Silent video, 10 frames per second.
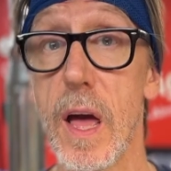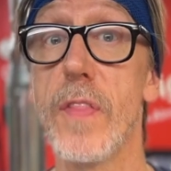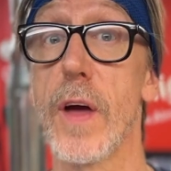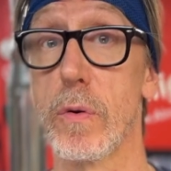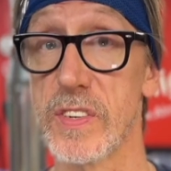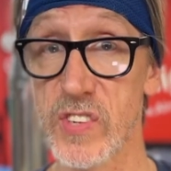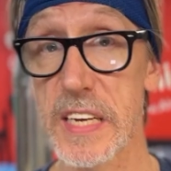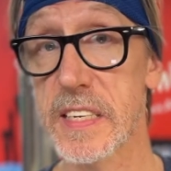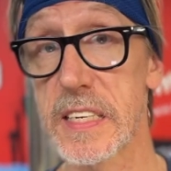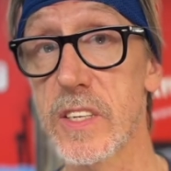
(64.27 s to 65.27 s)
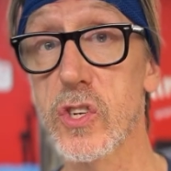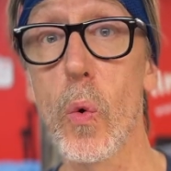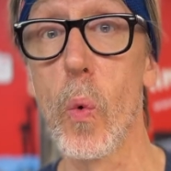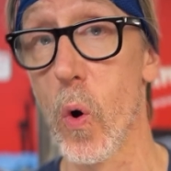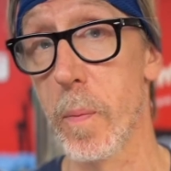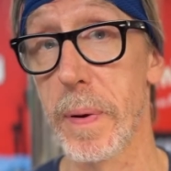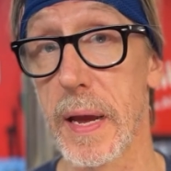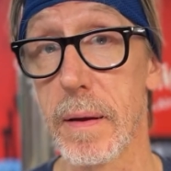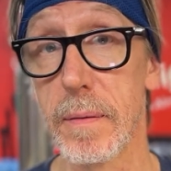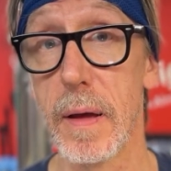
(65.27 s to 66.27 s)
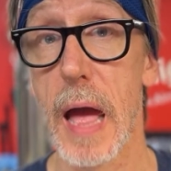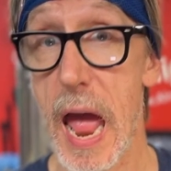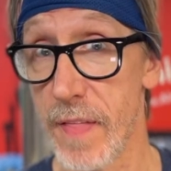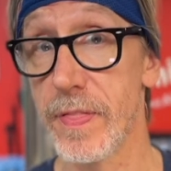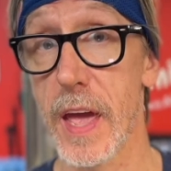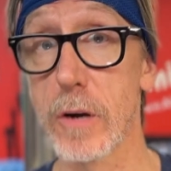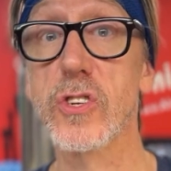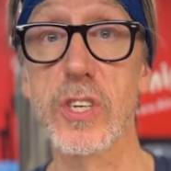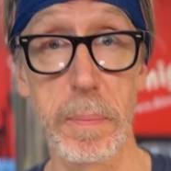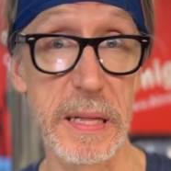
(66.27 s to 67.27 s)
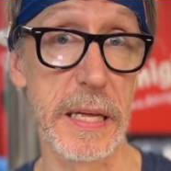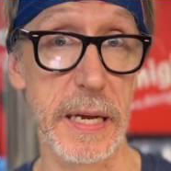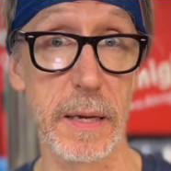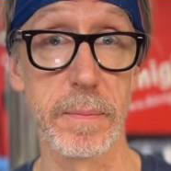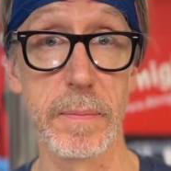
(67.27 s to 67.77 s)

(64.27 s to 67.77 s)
their resistance to warping, and their stability.